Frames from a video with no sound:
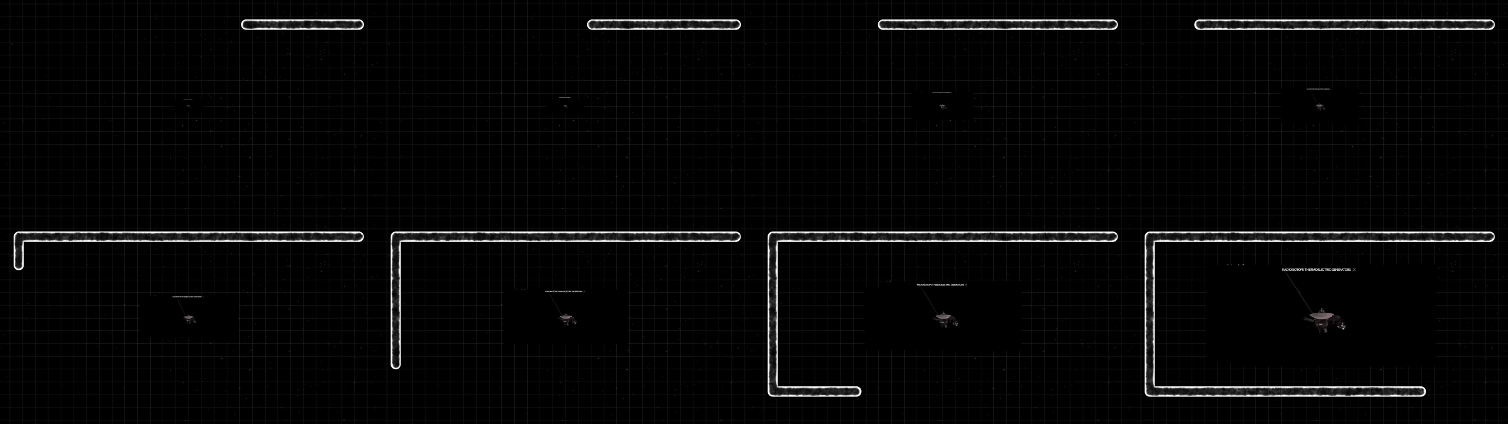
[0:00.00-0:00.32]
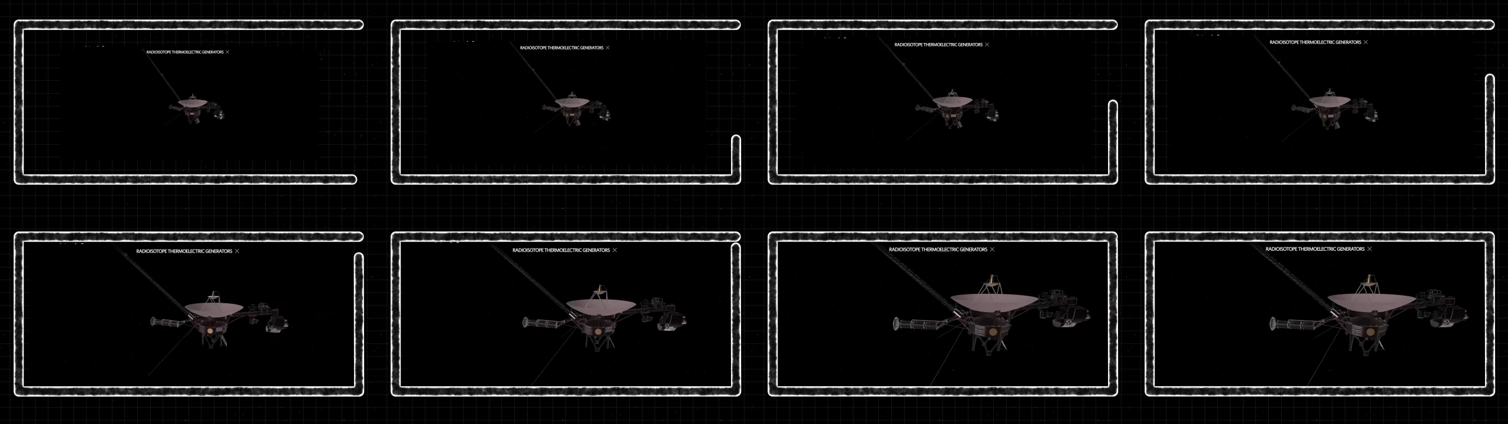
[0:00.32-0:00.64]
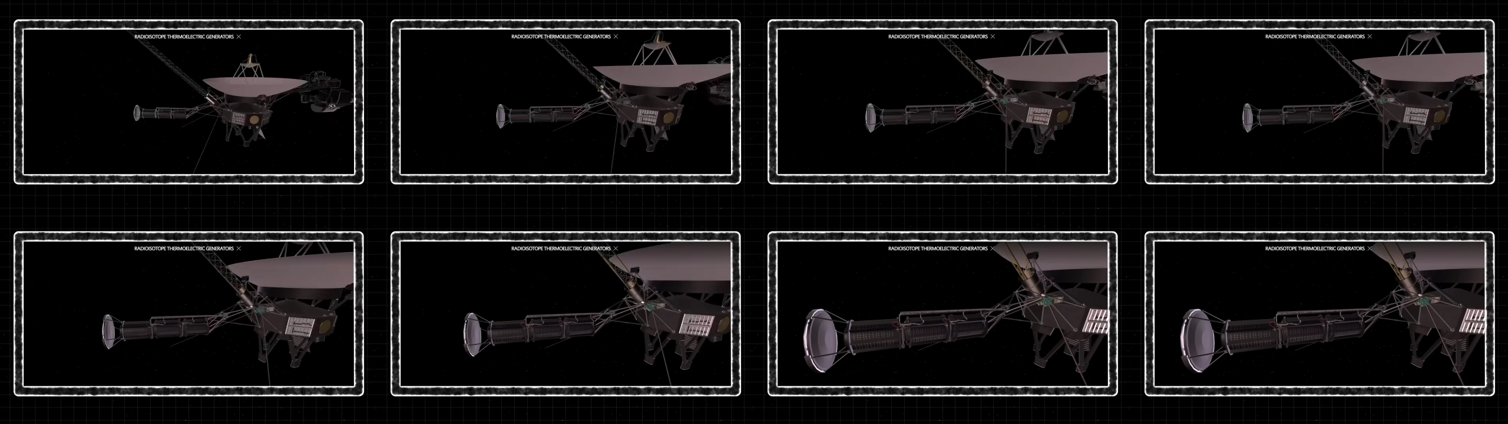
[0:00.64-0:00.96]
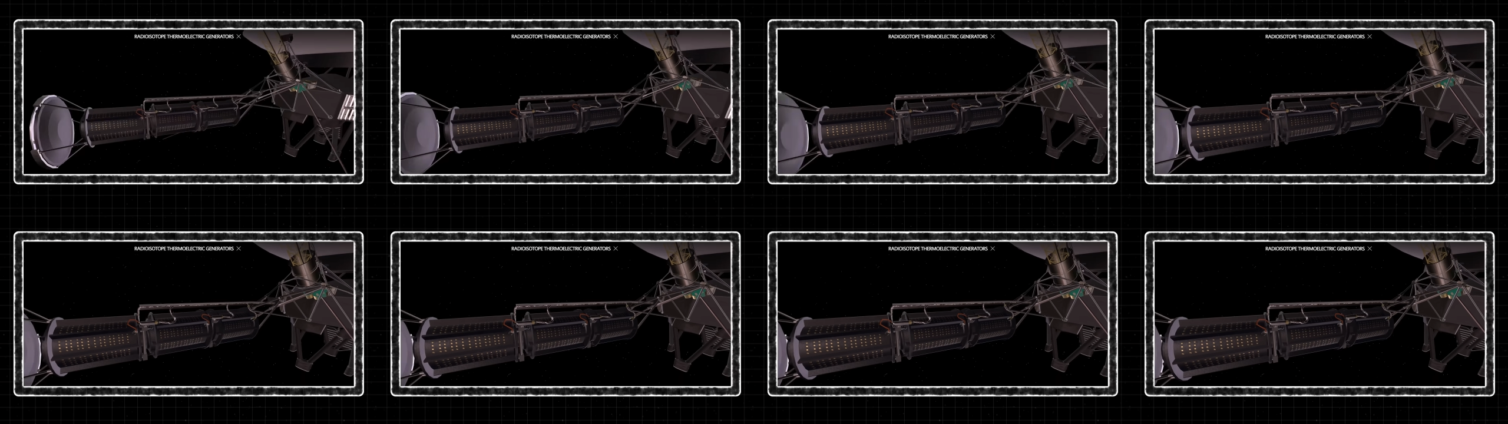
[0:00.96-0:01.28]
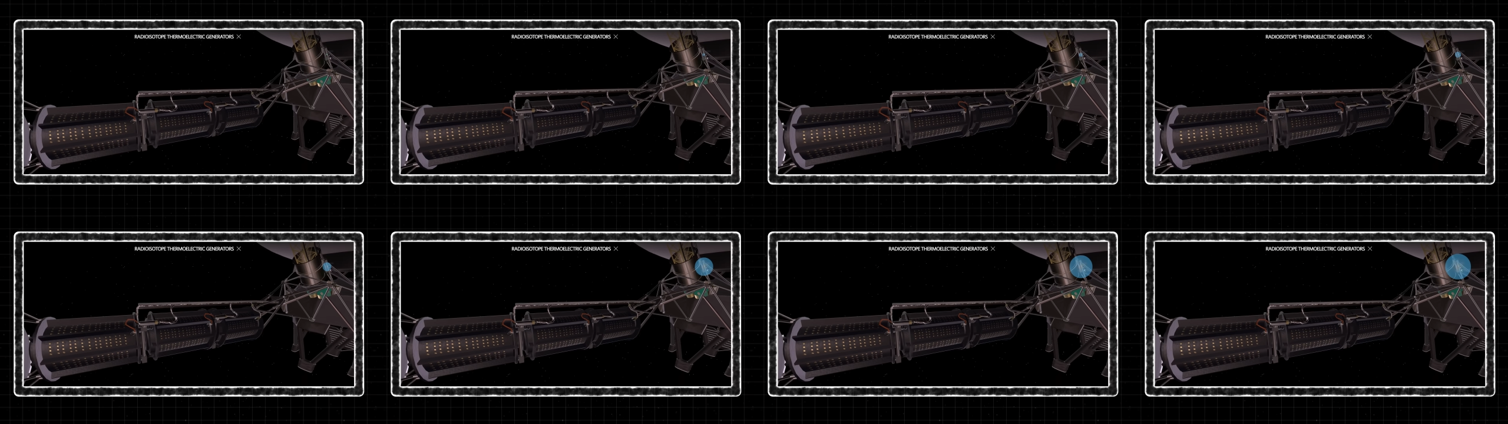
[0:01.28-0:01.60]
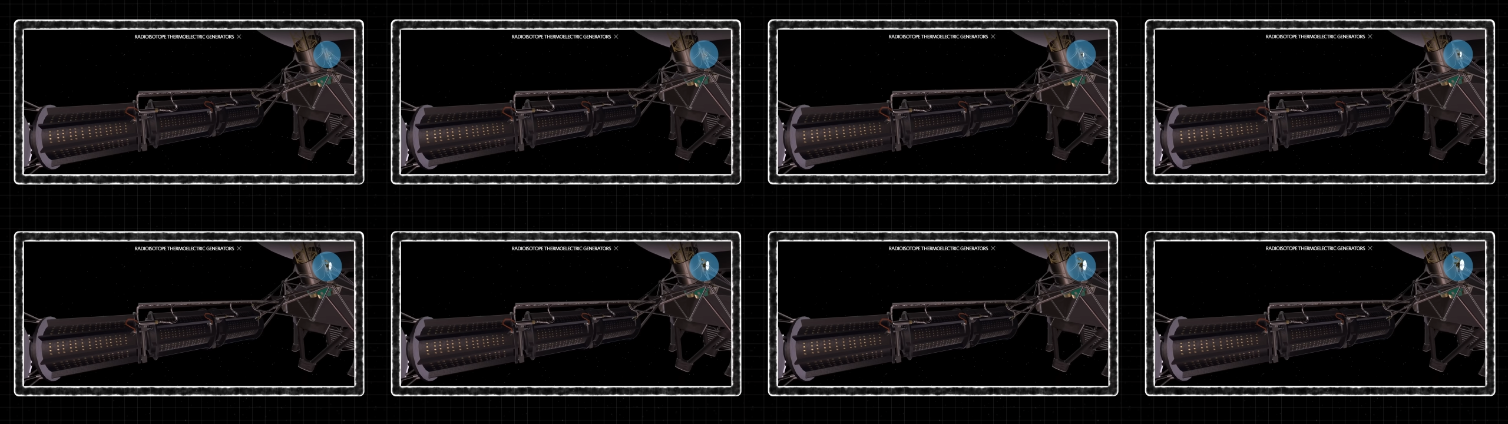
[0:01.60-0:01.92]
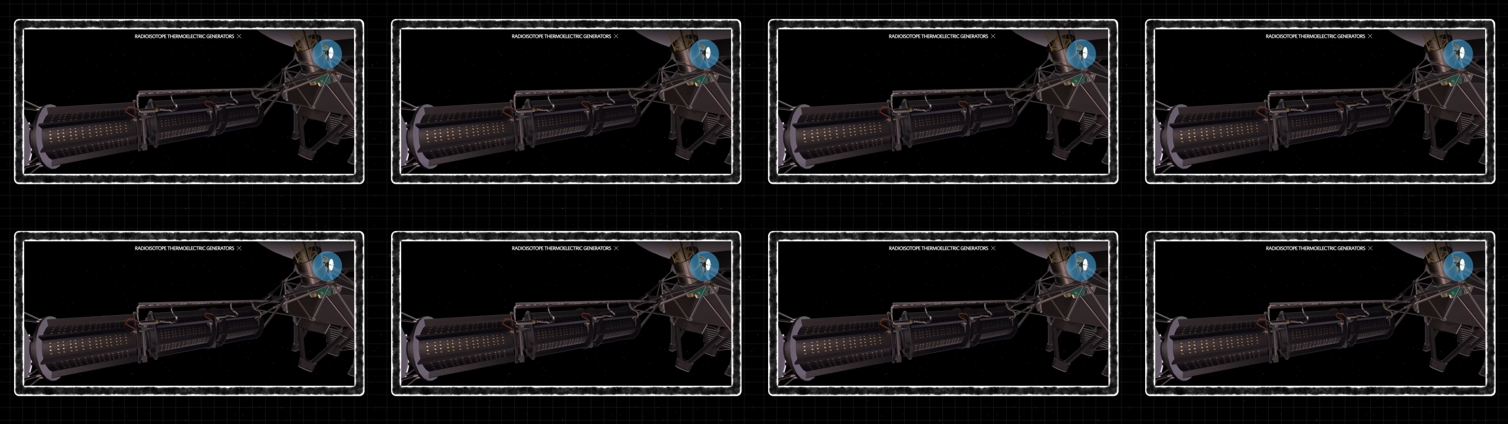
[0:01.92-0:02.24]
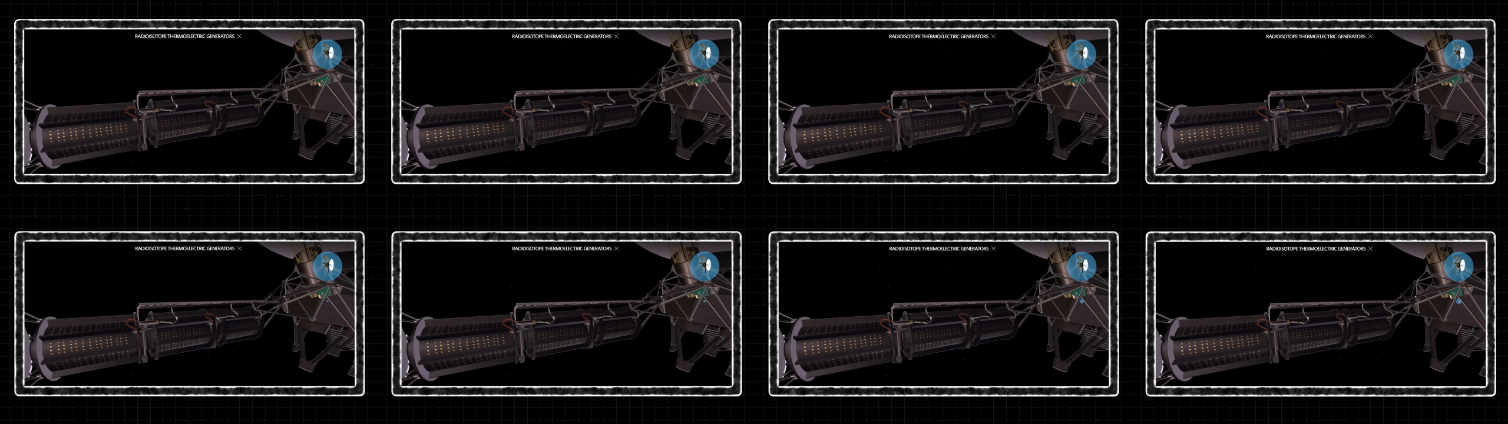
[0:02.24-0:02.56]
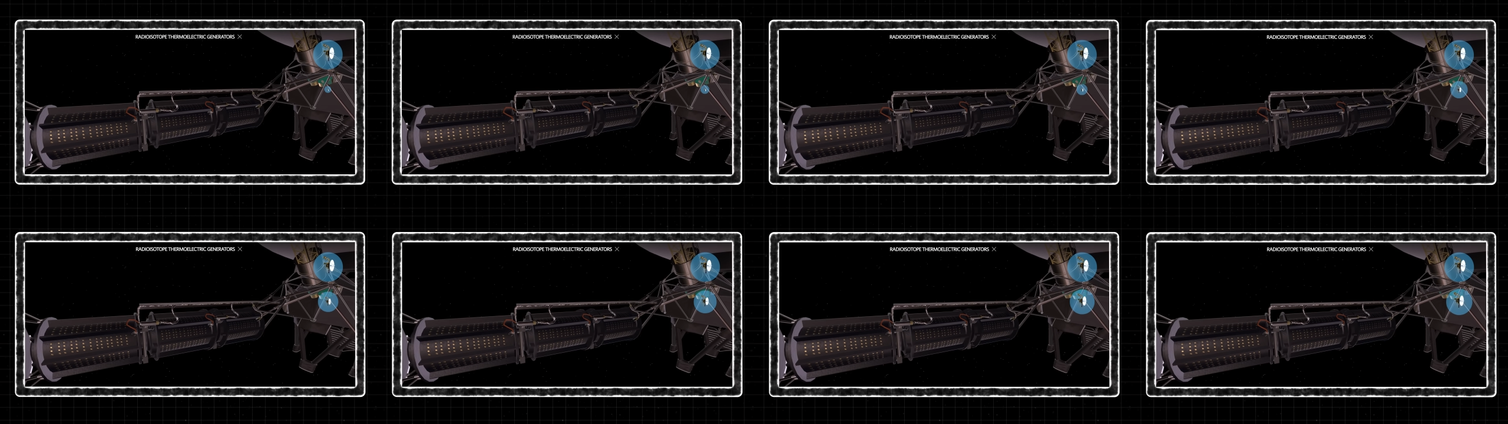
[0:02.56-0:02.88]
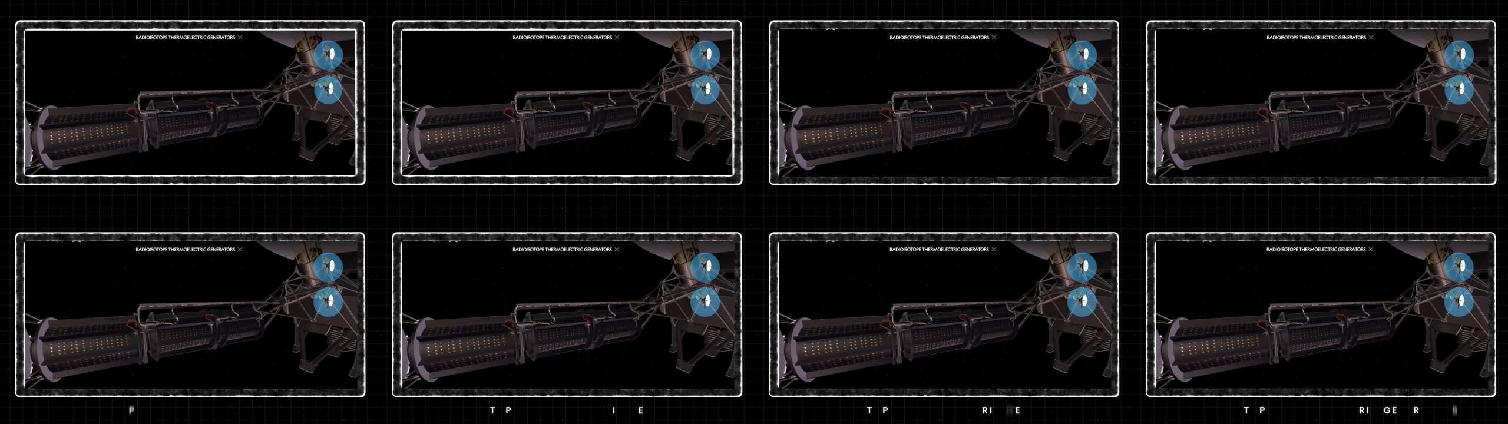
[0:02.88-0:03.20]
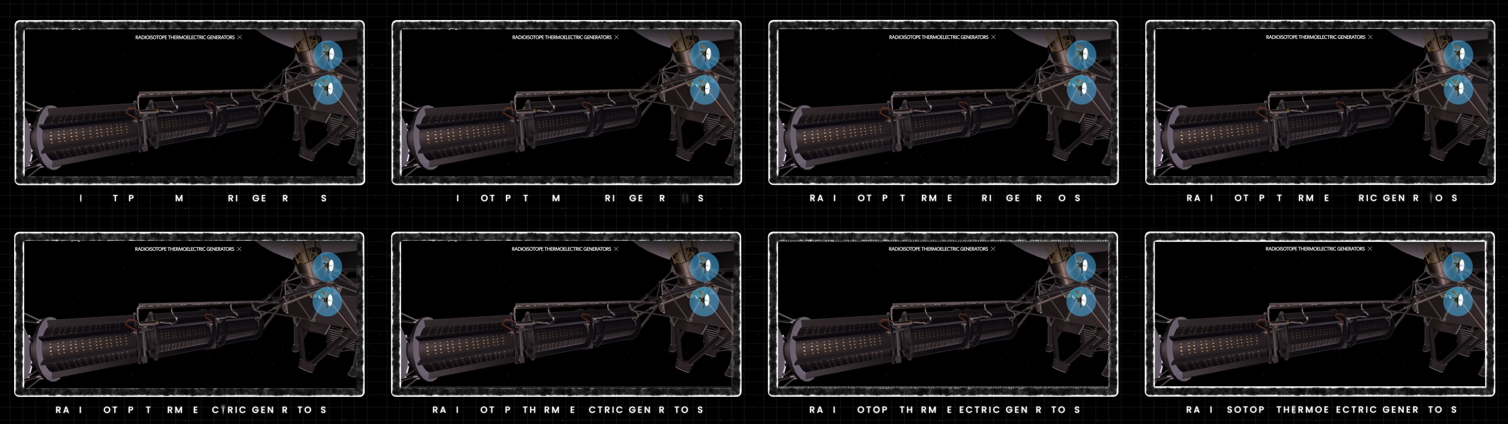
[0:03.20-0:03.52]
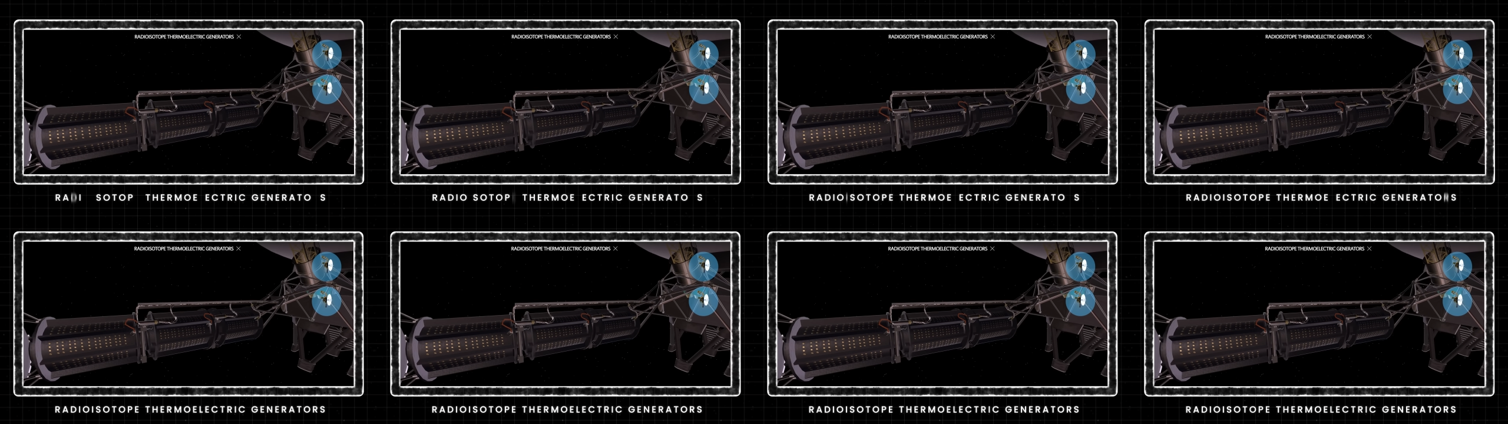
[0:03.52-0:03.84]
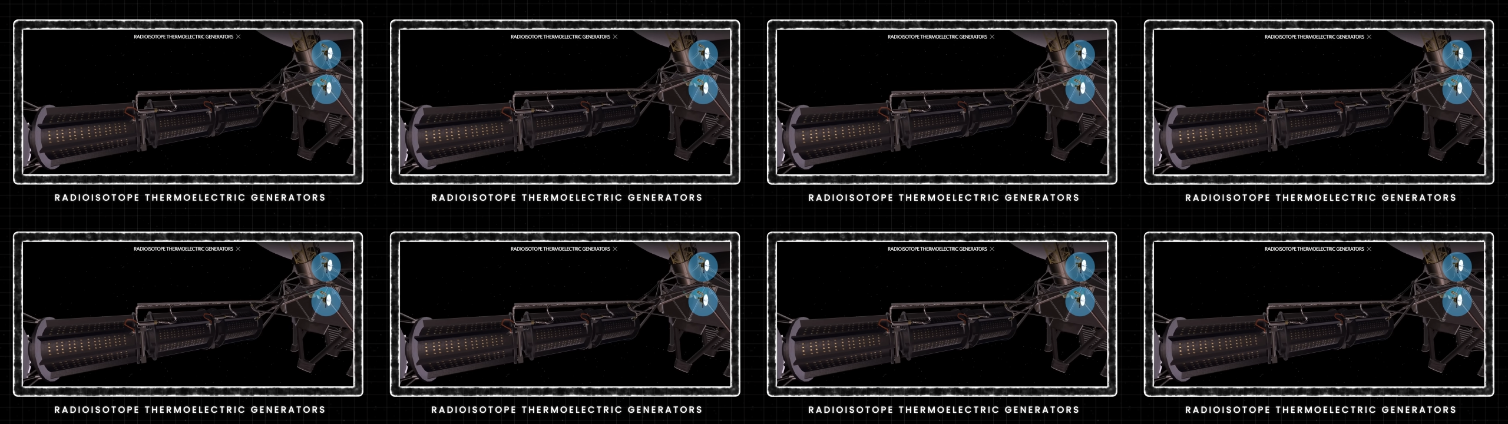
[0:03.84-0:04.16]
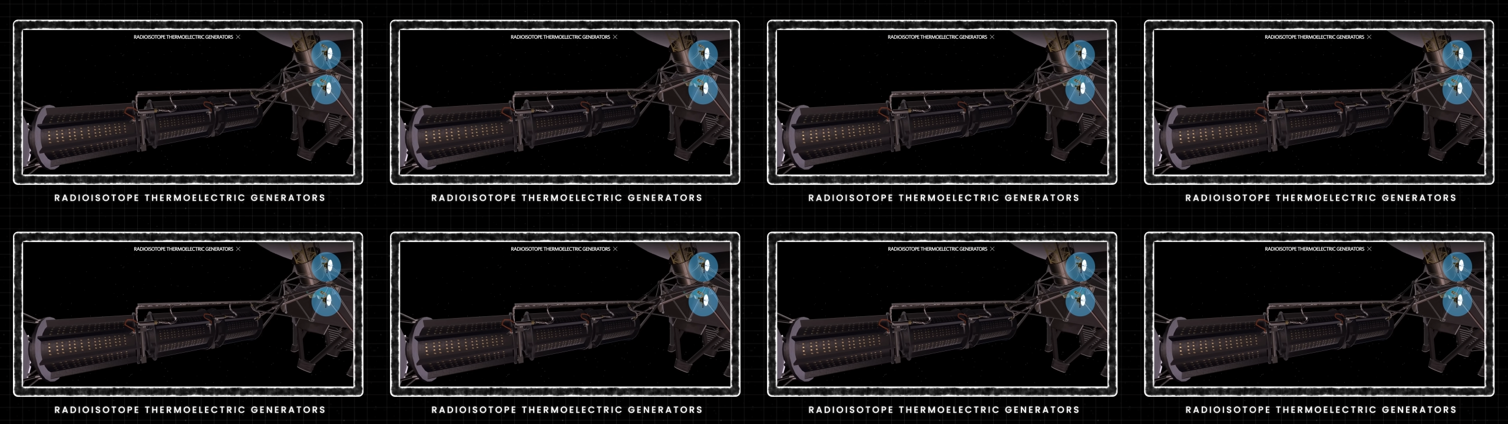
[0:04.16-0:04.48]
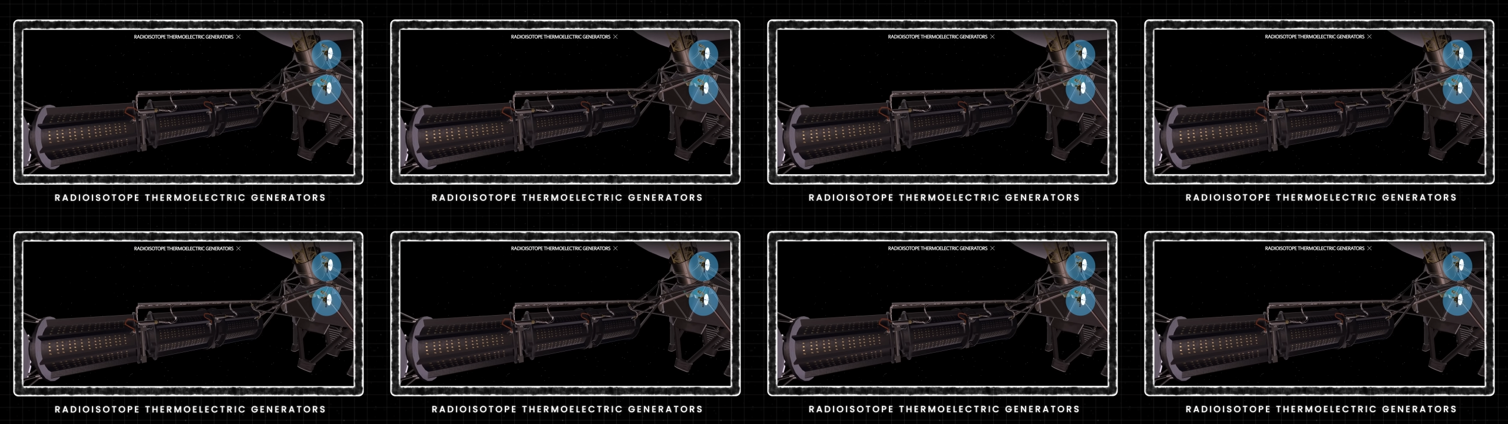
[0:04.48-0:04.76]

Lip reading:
No face is visible, so there are no lips to read.